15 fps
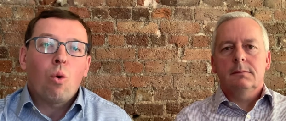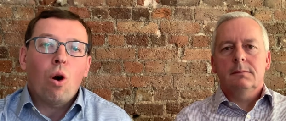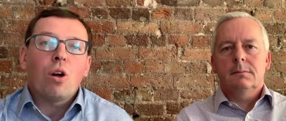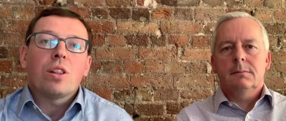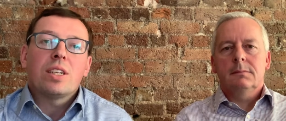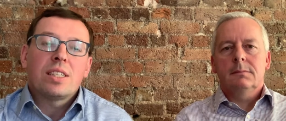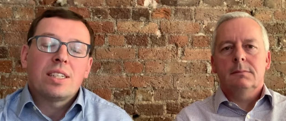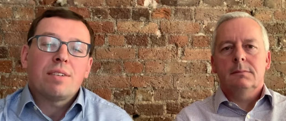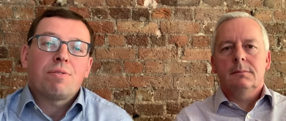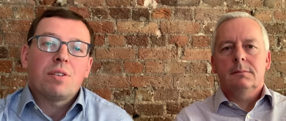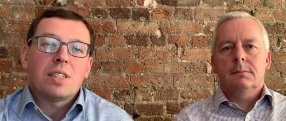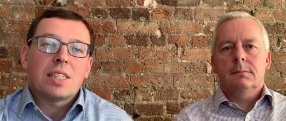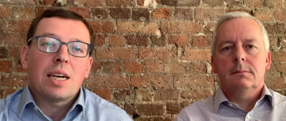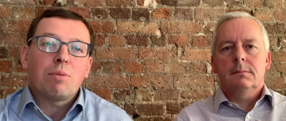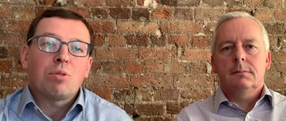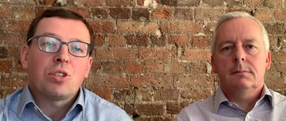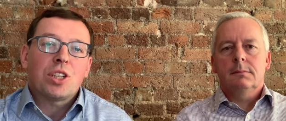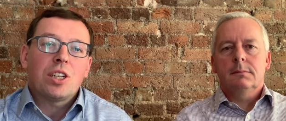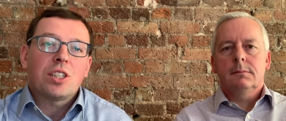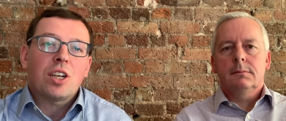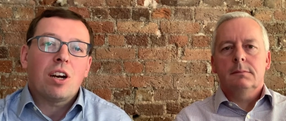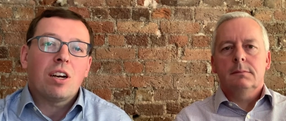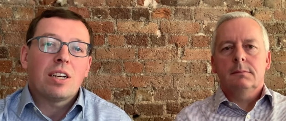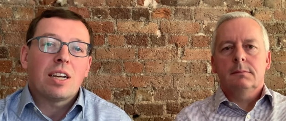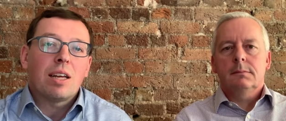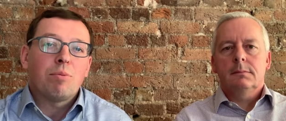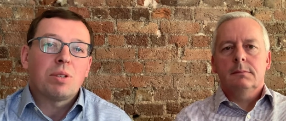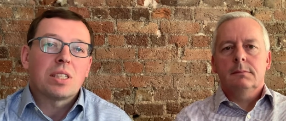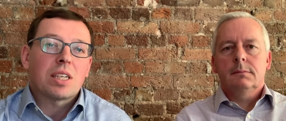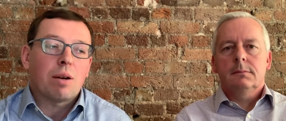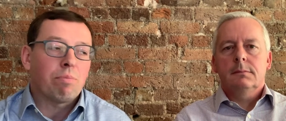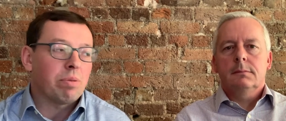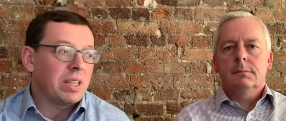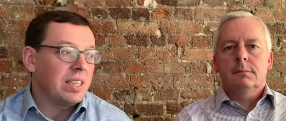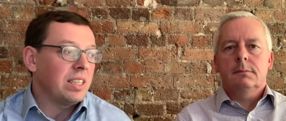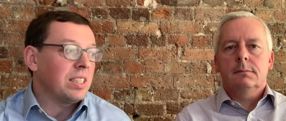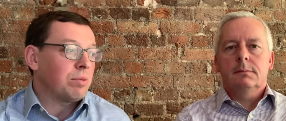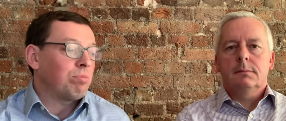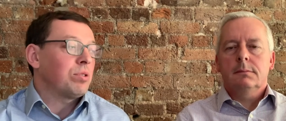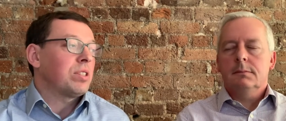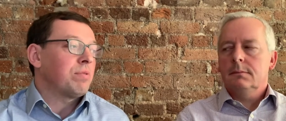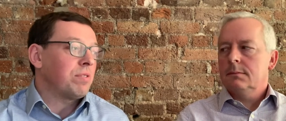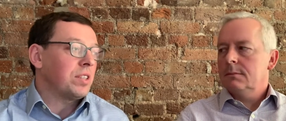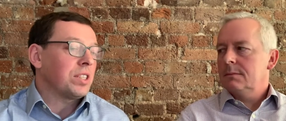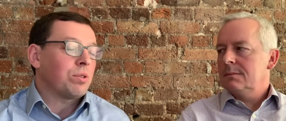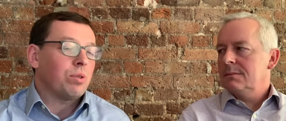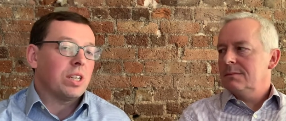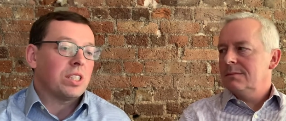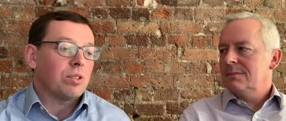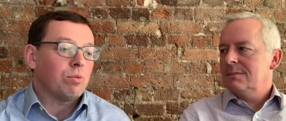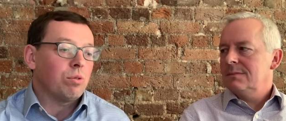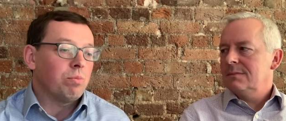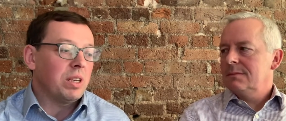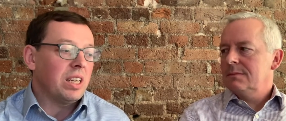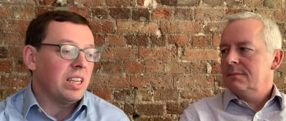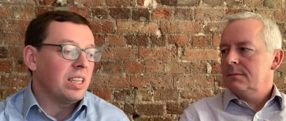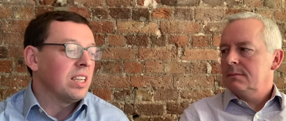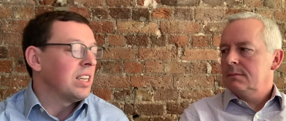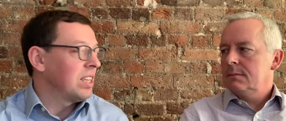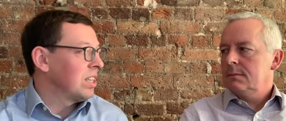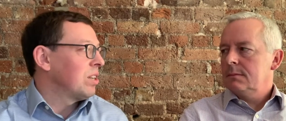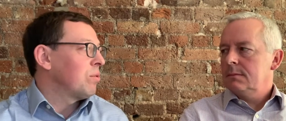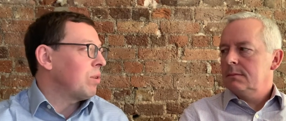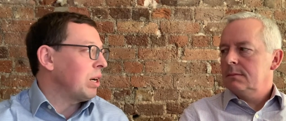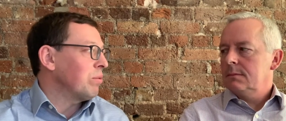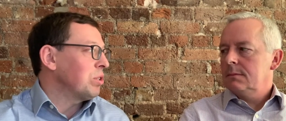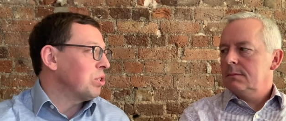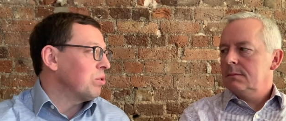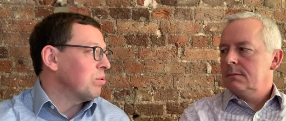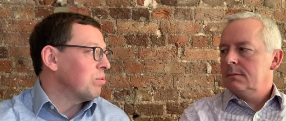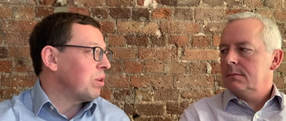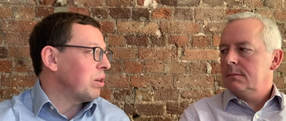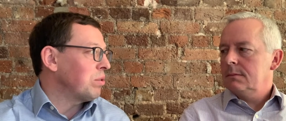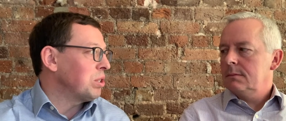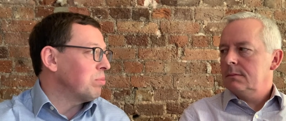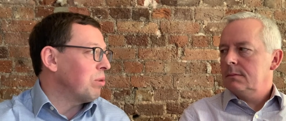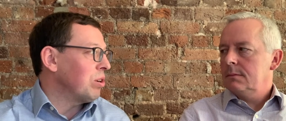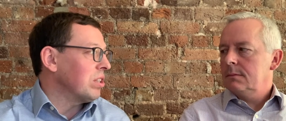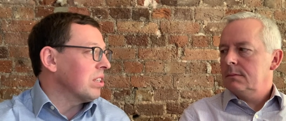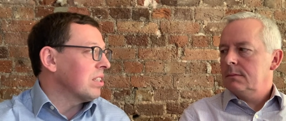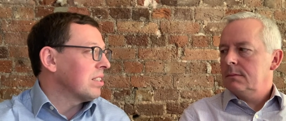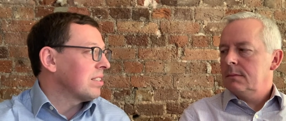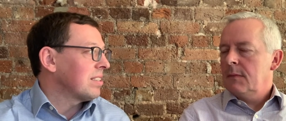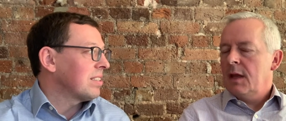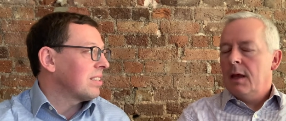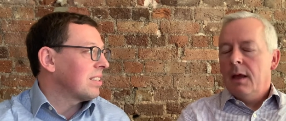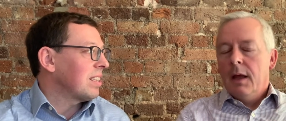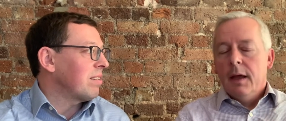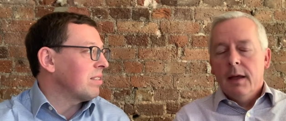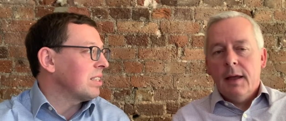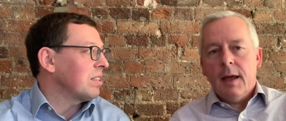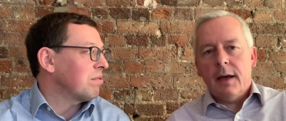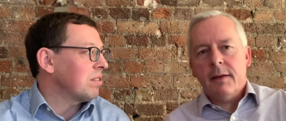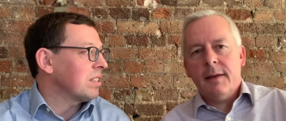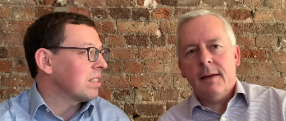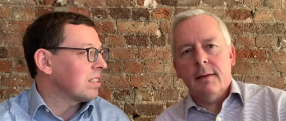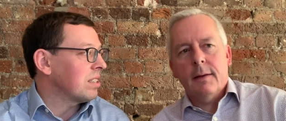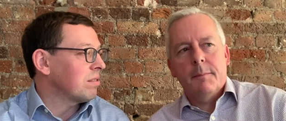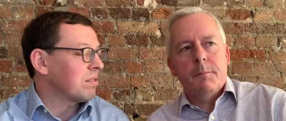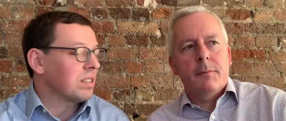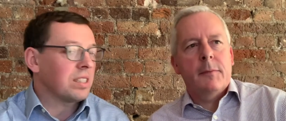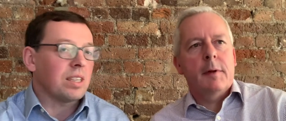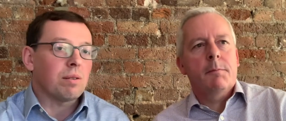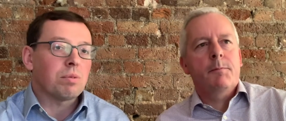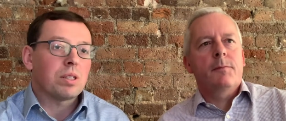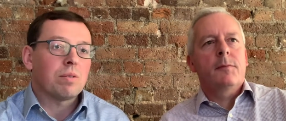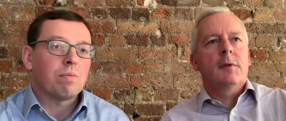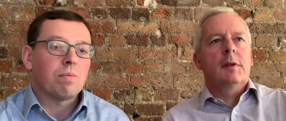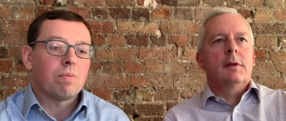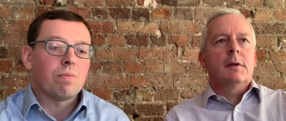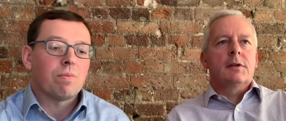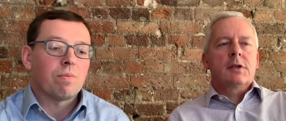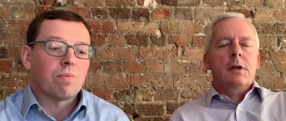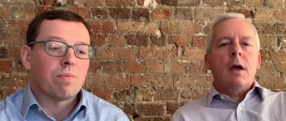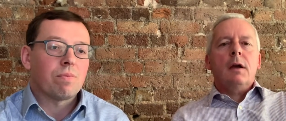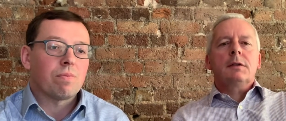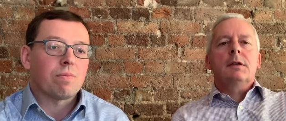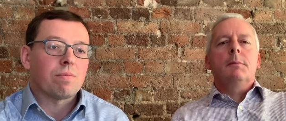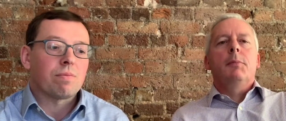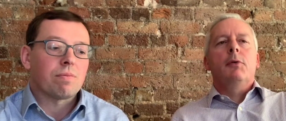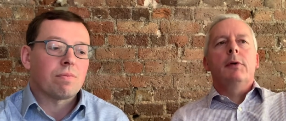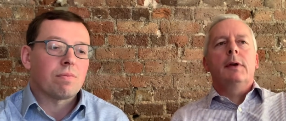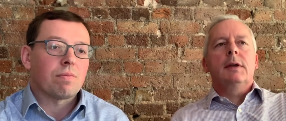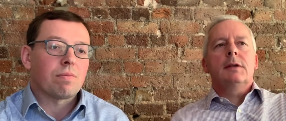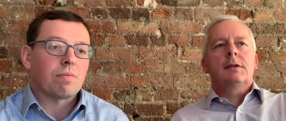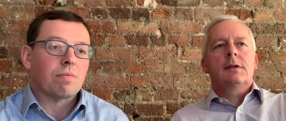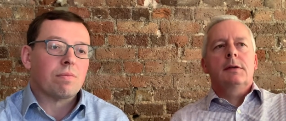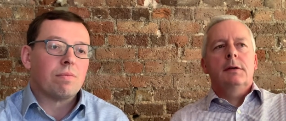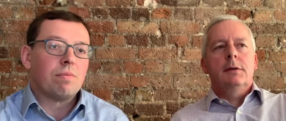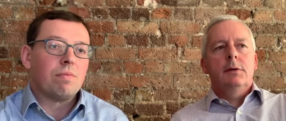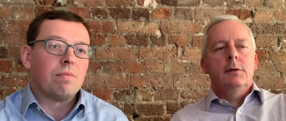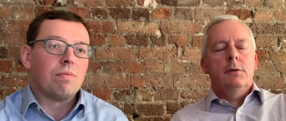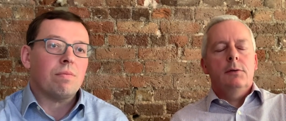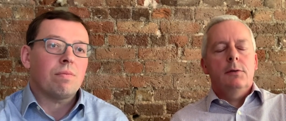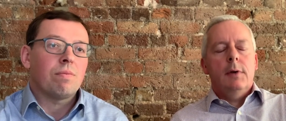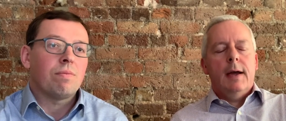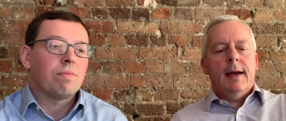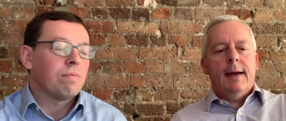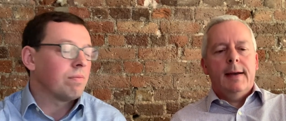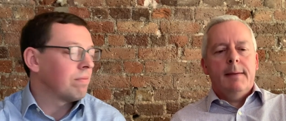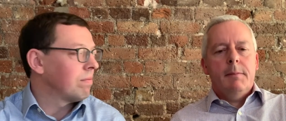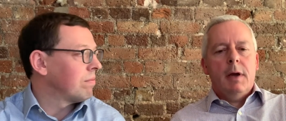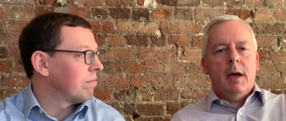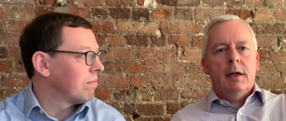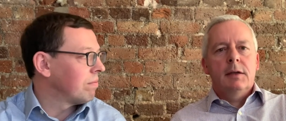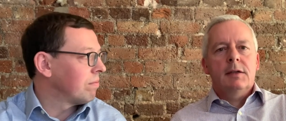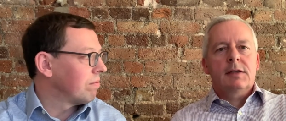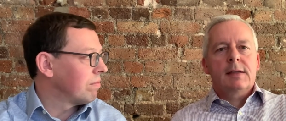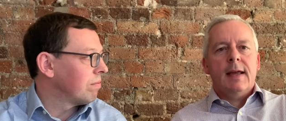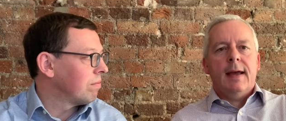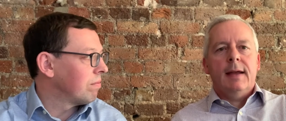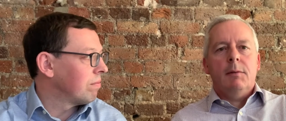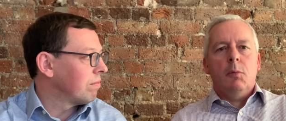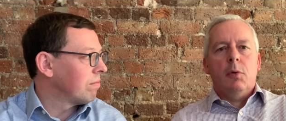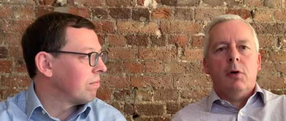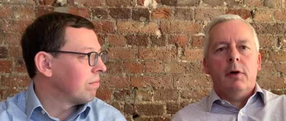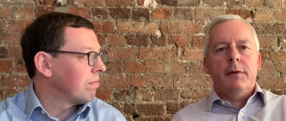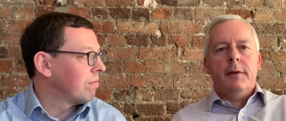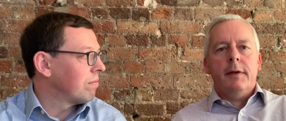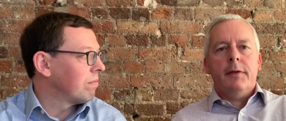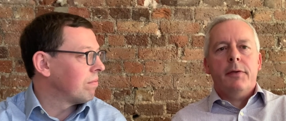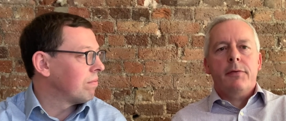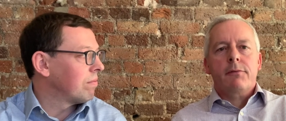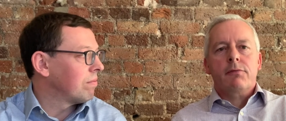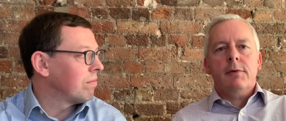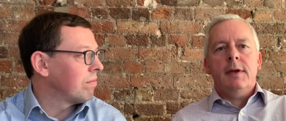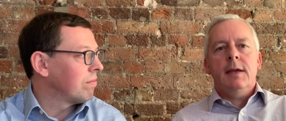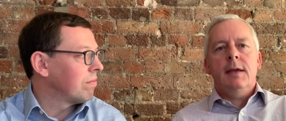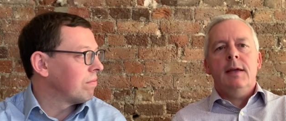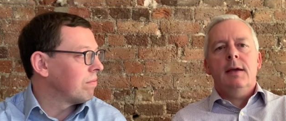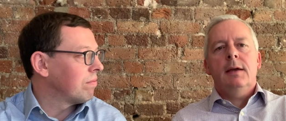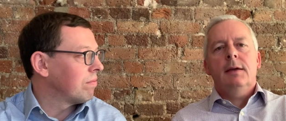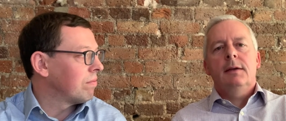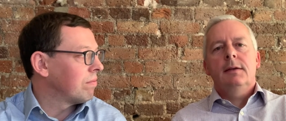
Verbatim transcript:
Speaker 1: what the different types of shares are in a limited company, I suppose the first question would be, why would you, why would you bother?
Speaker 2: Yeah, I think the, the, the, starting point is to um, understand what are the three